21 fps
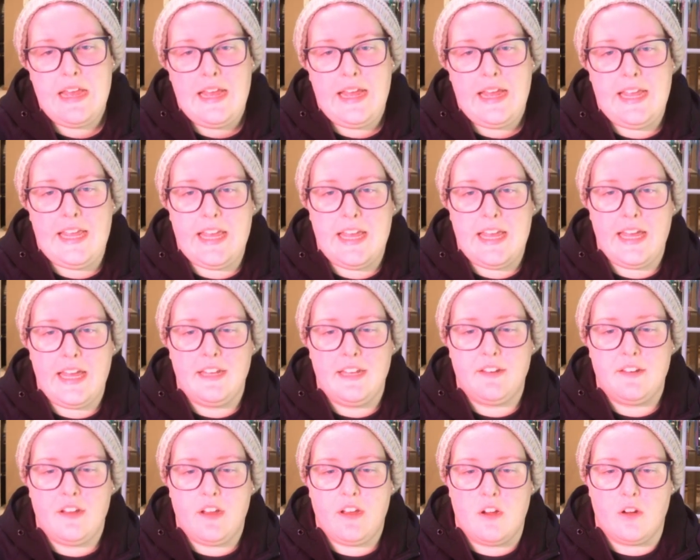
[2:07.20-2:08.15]

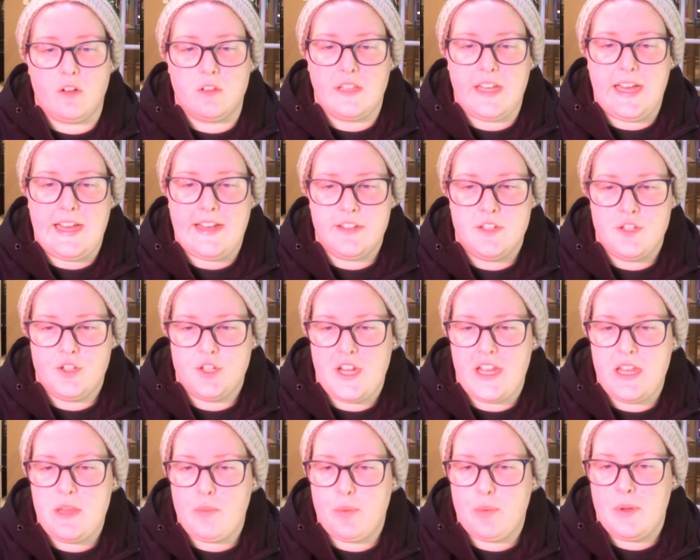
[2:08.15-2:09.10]
And our last
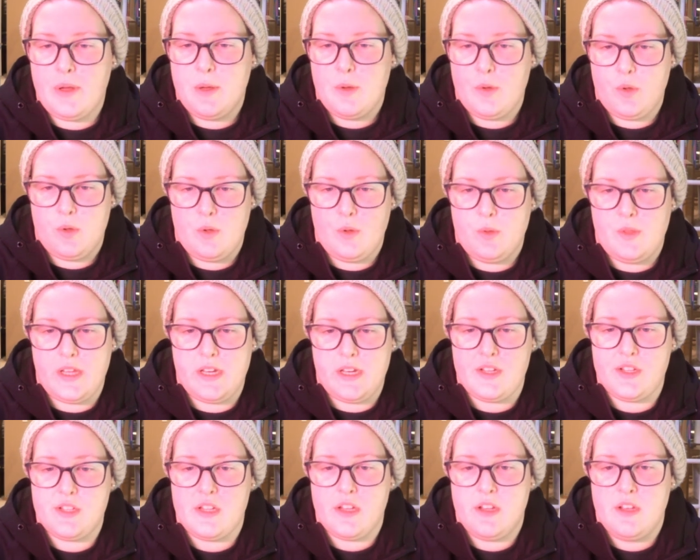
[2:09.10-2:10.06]
shape that
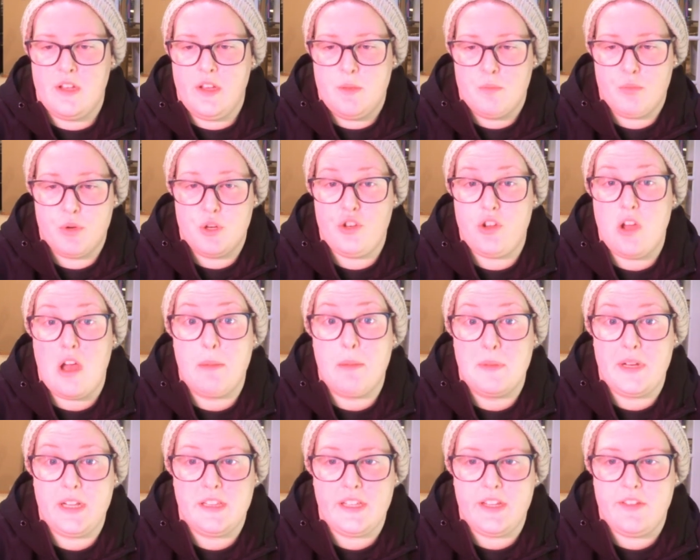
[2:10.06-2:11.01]
is
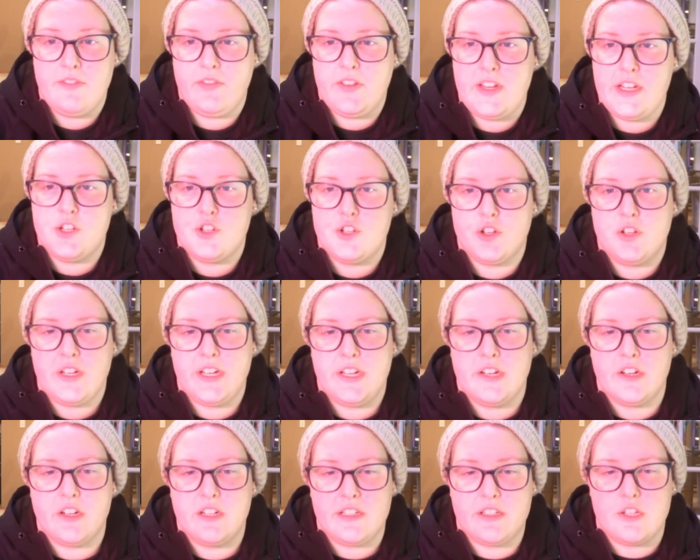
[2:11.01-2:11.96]
predominantly featured
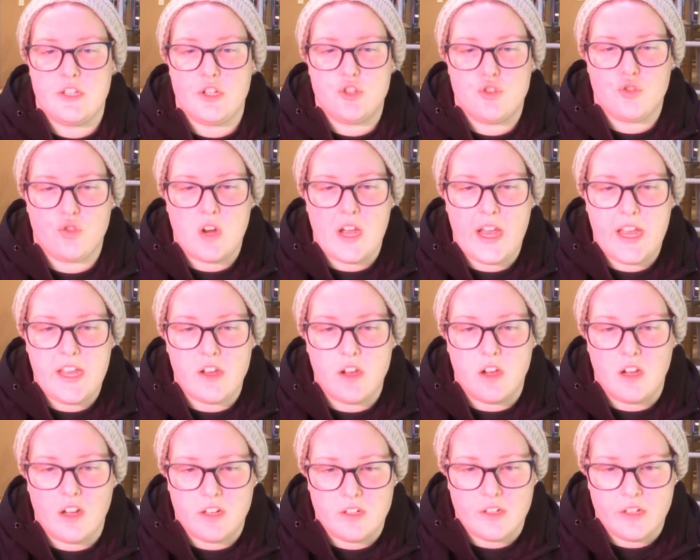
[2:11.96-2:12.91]
here is the
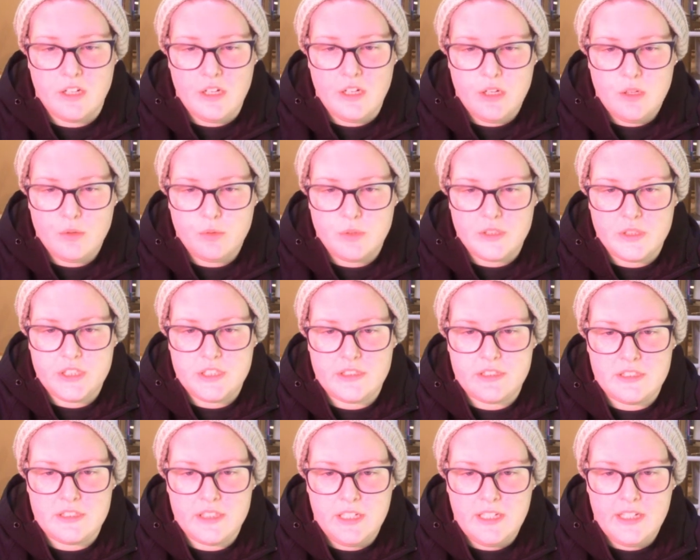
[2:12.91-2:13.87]
trigon, which
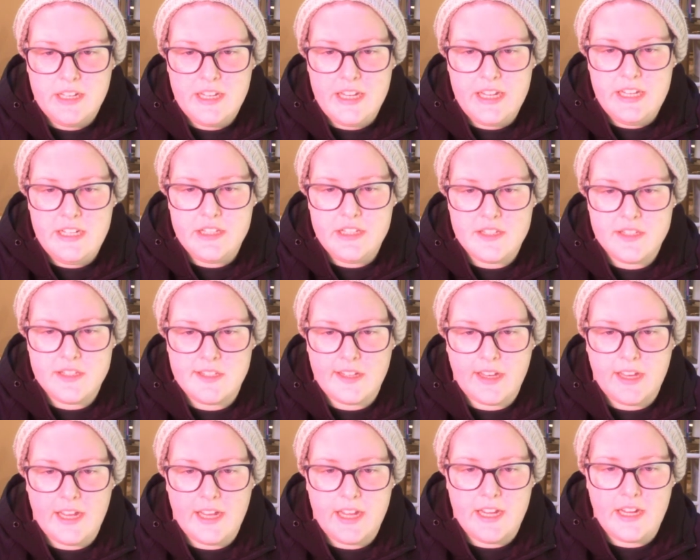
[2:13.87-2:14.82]
is
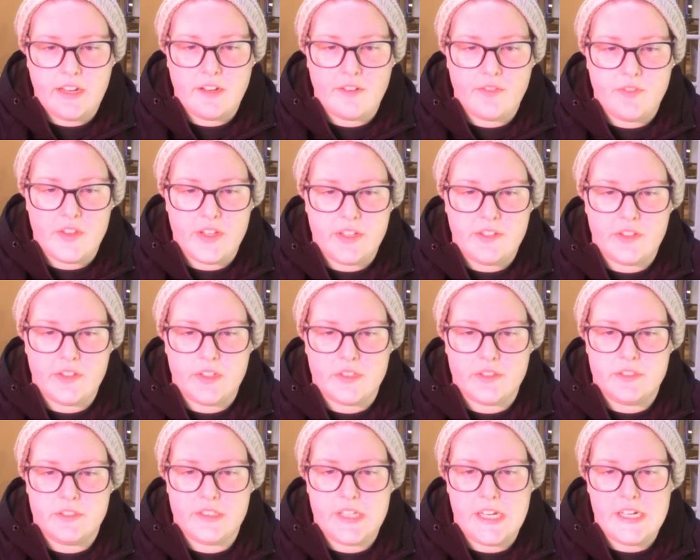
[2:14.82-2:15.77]
inside of this
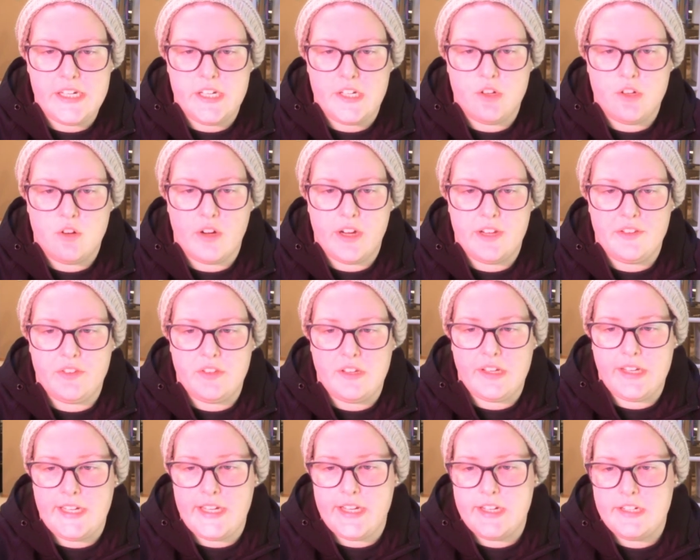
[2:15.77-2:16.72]
extended
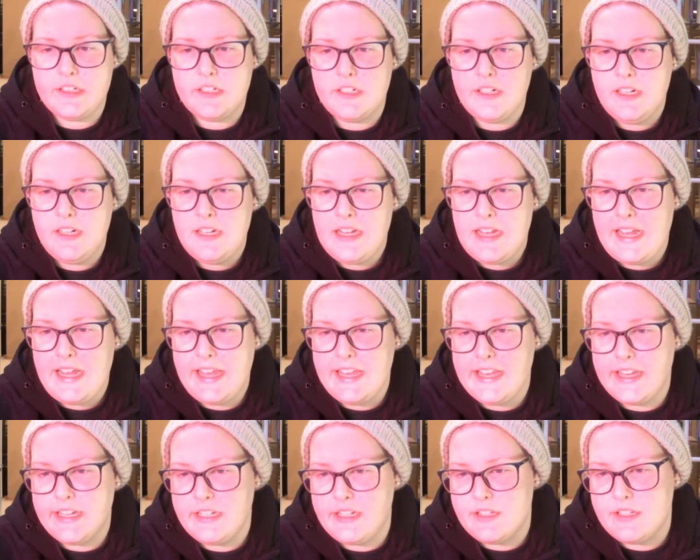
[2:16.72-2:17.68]
crescent here,
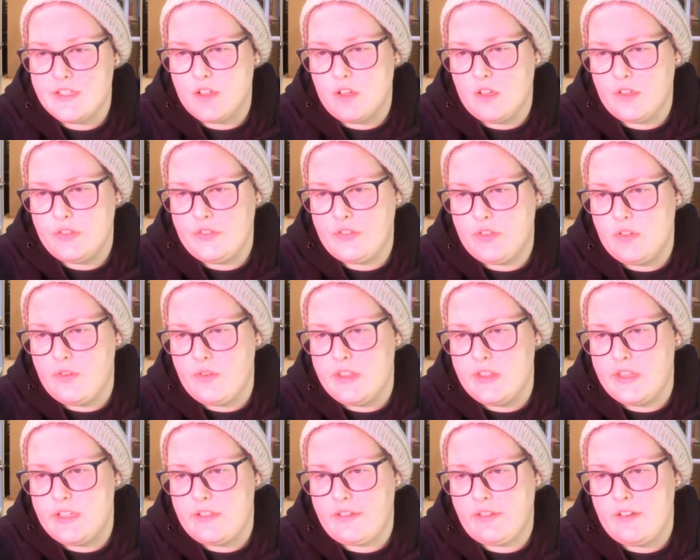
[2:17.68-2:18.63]
and it's also
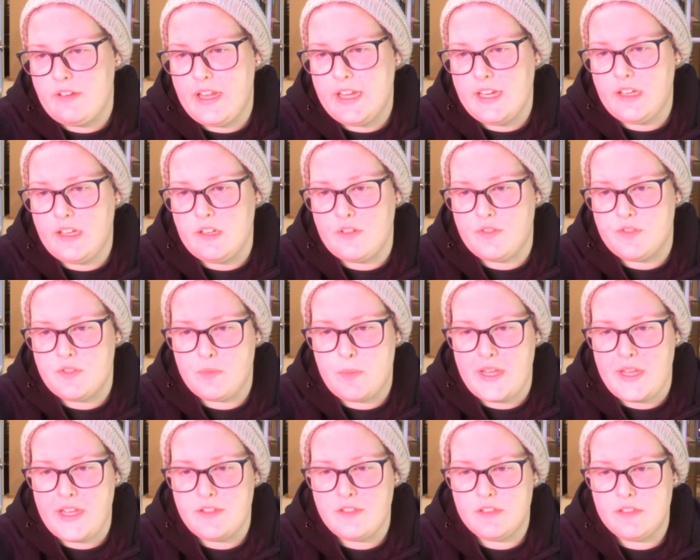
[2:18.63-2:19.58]
in this negative
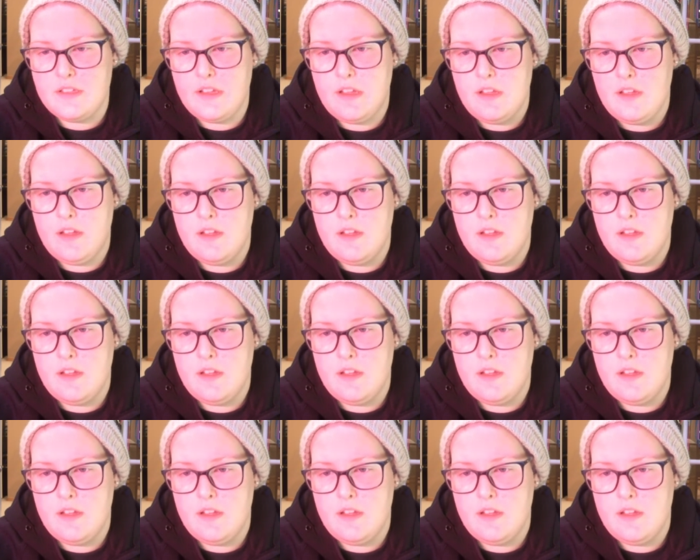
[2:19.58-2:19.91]
space.